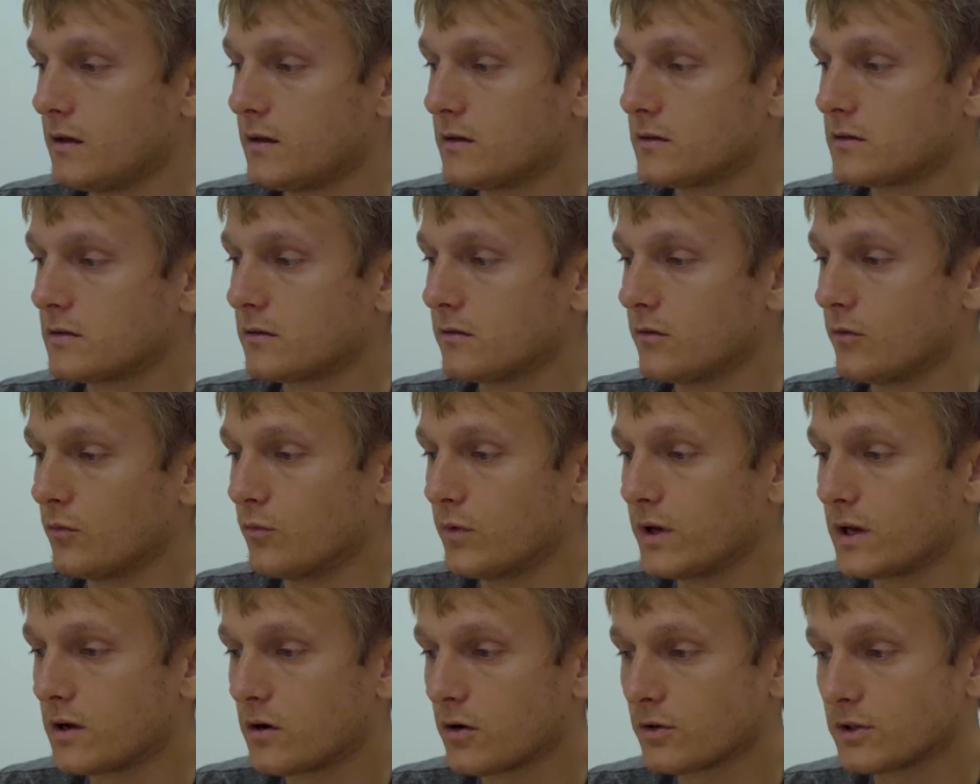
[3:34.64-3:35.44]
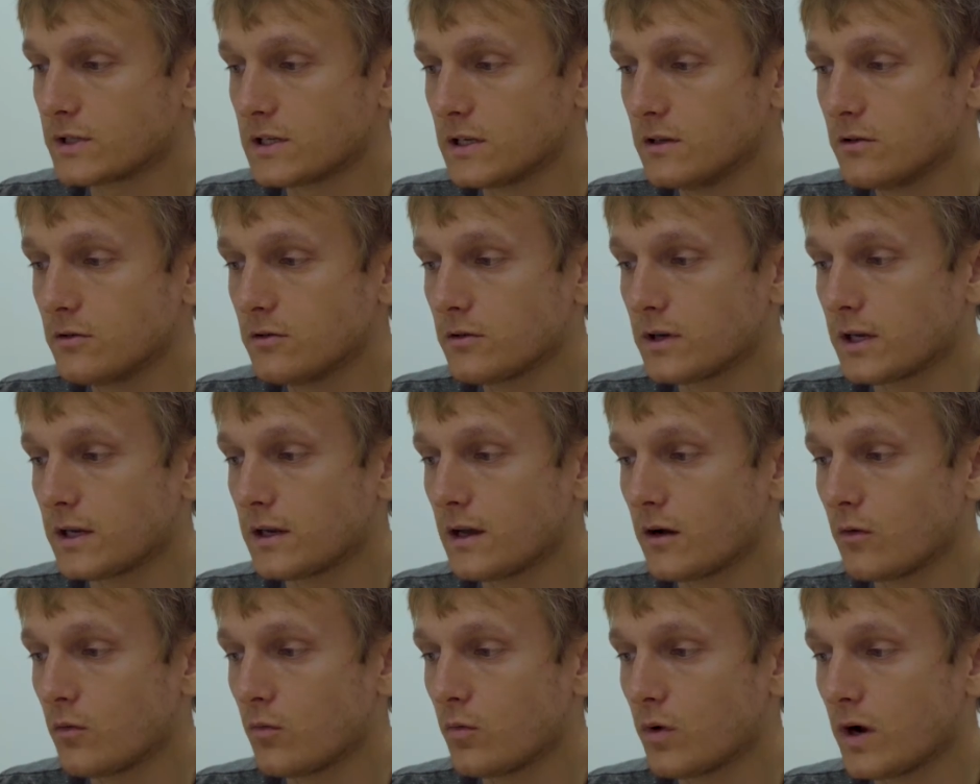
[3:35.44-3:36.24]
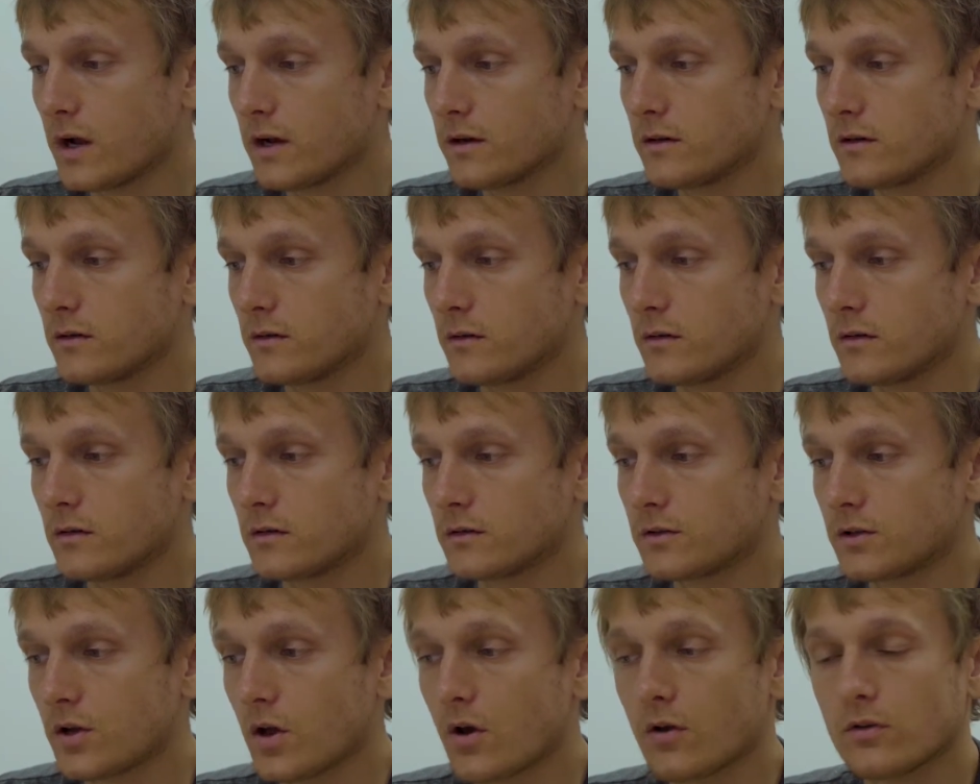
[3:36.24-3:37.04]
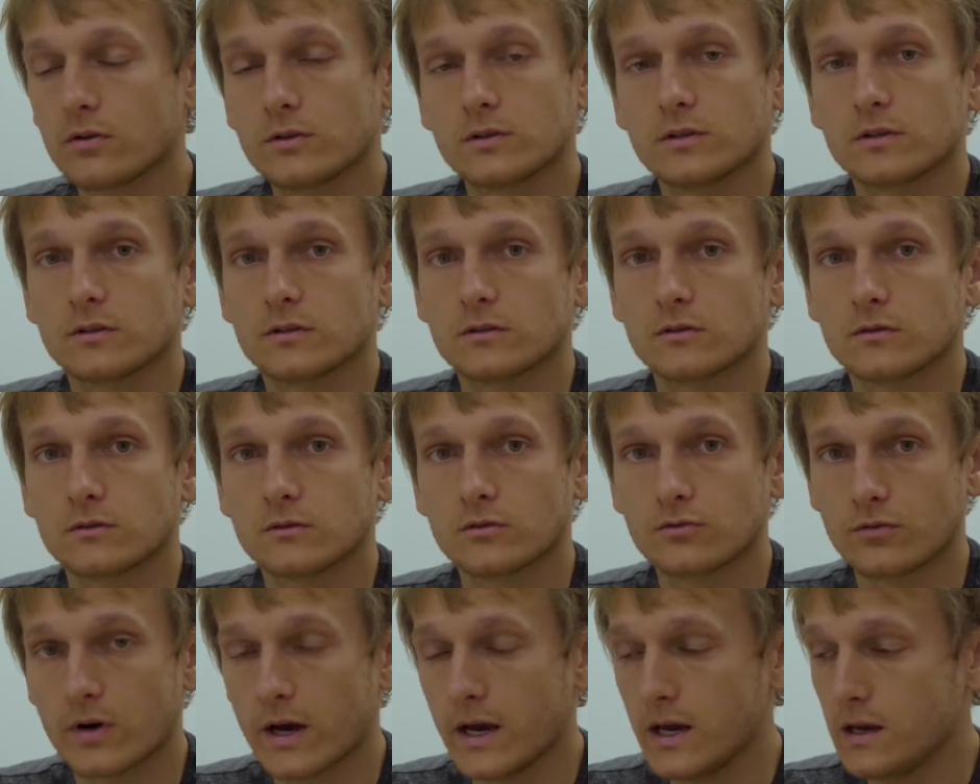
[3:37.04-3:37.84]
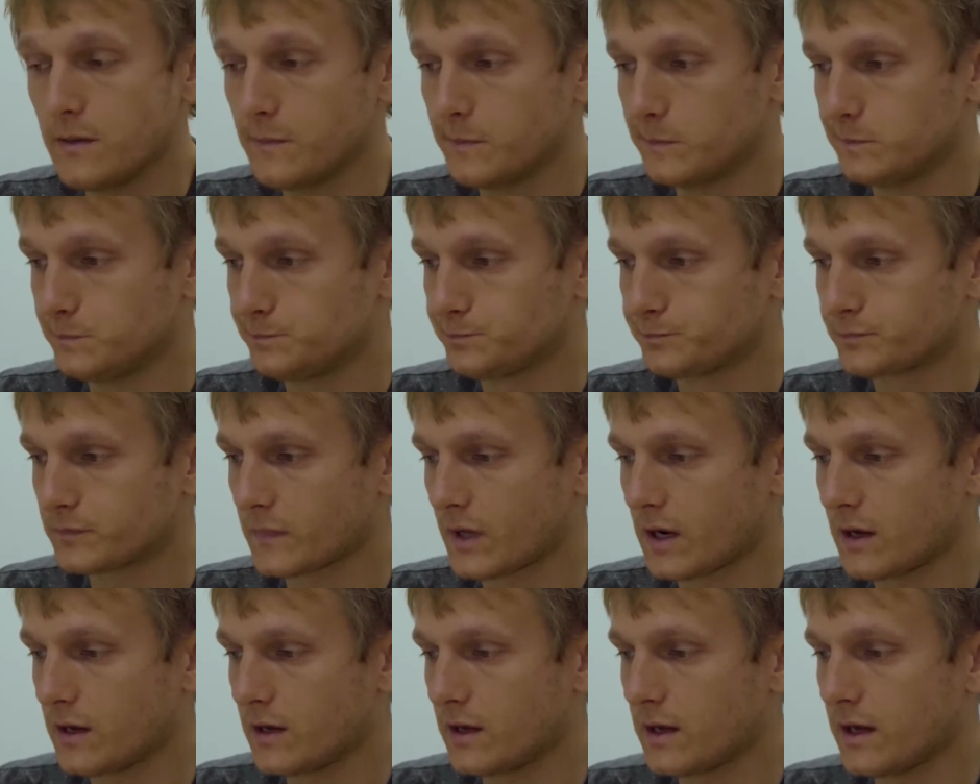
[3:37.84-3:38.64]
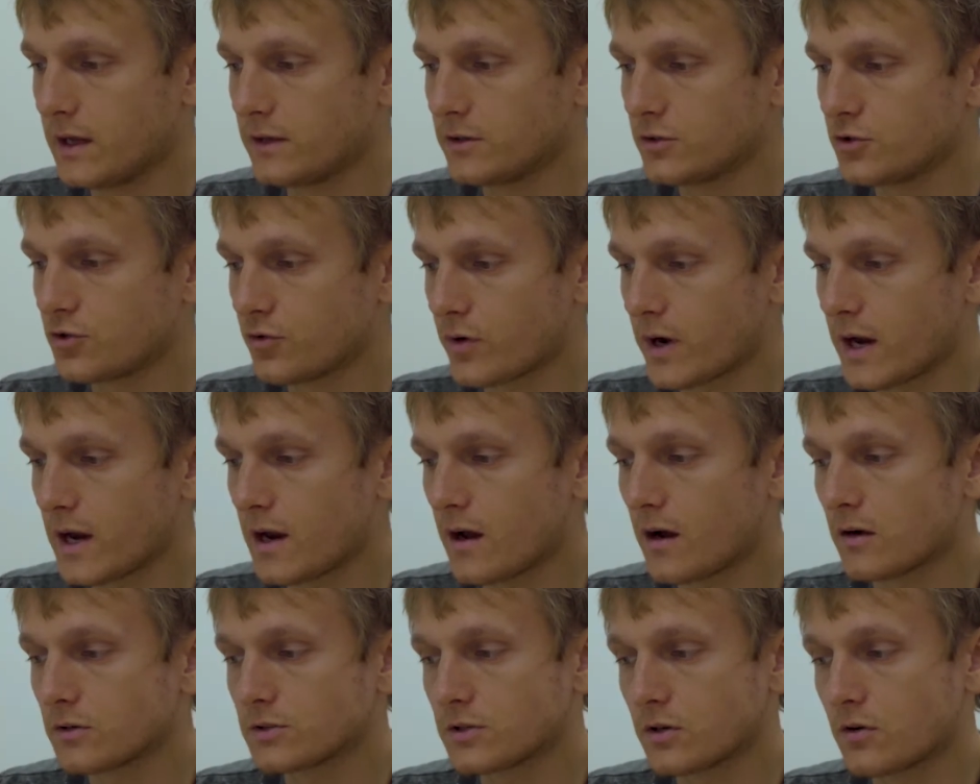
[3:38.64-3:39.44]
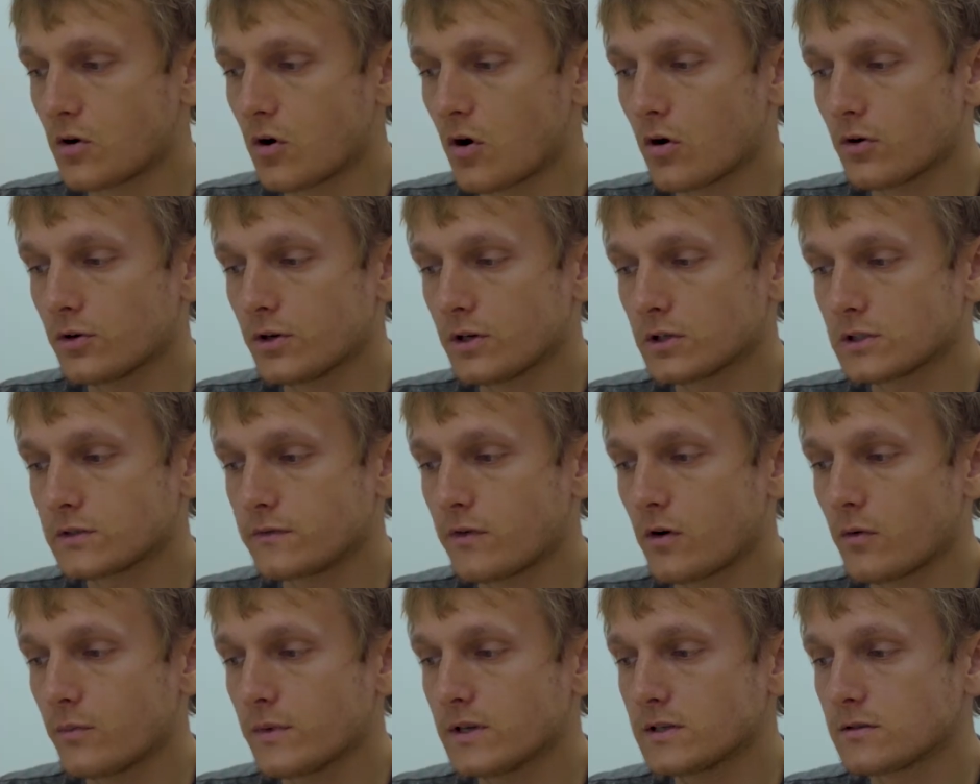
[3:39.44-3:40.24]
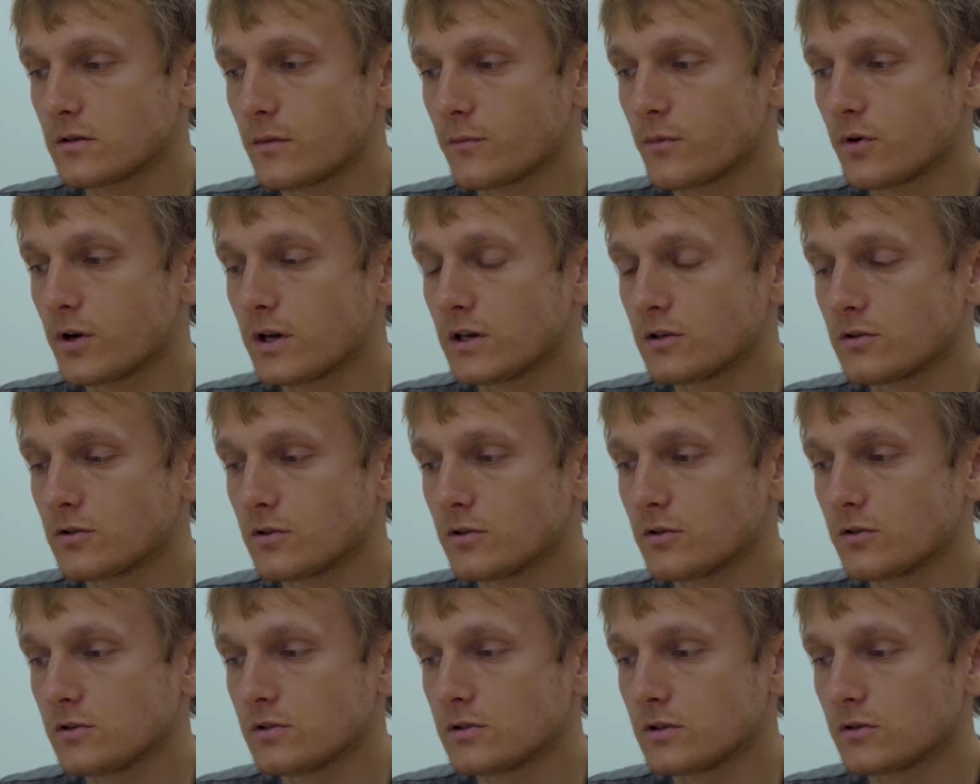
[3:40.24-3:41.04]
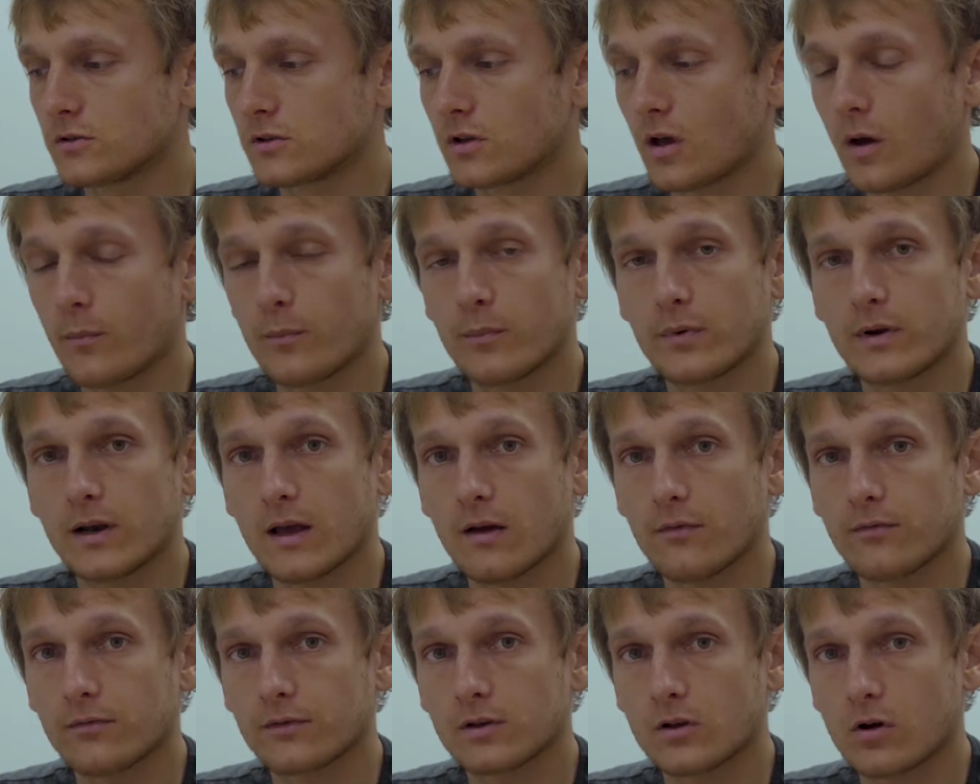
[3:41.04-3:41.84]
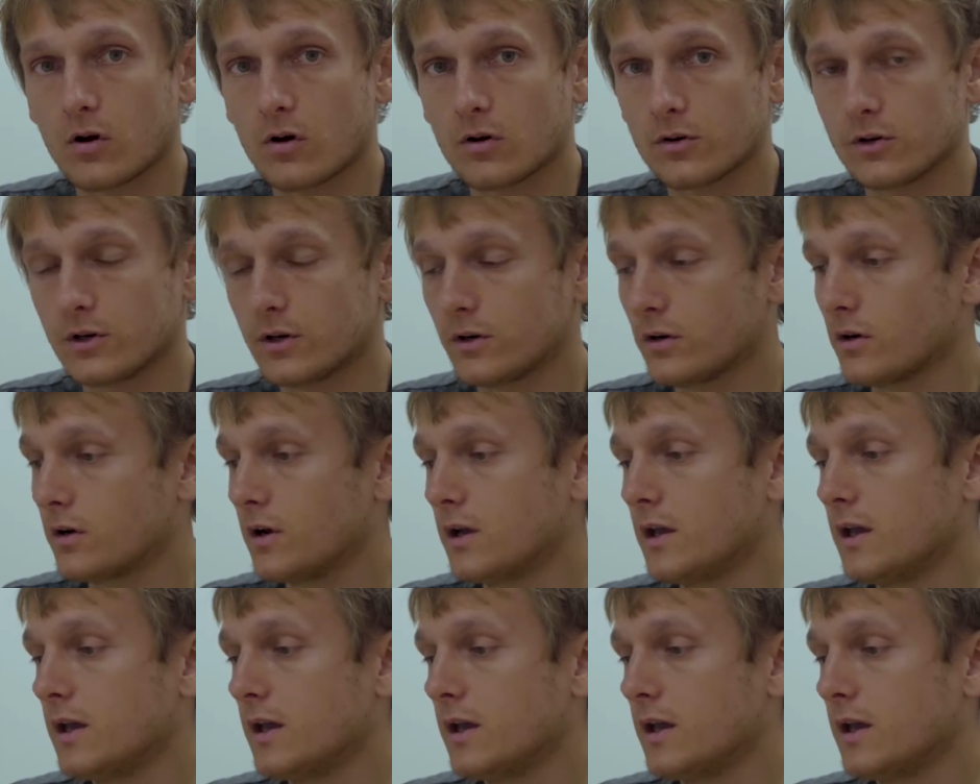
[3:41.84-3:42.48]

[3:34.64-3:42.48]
So we continue, and now 1 turned gray, and gray are the corners for me, so I'm going to use the top left corner